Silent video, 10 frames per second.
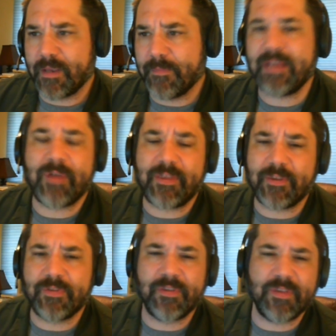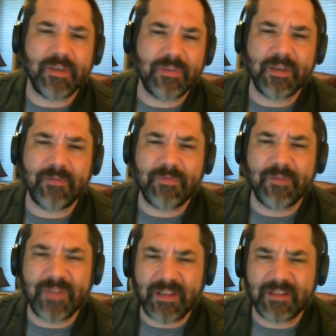Anyway,
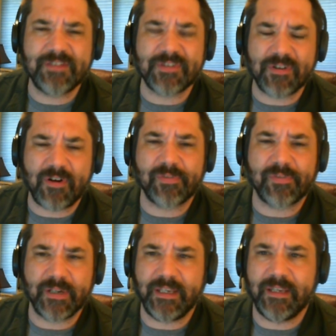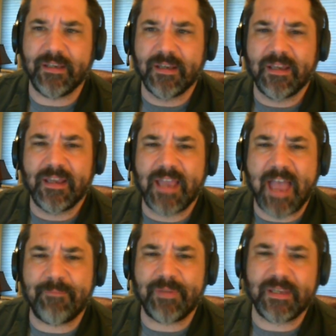the villains in all three
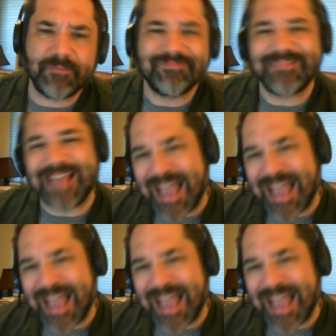have been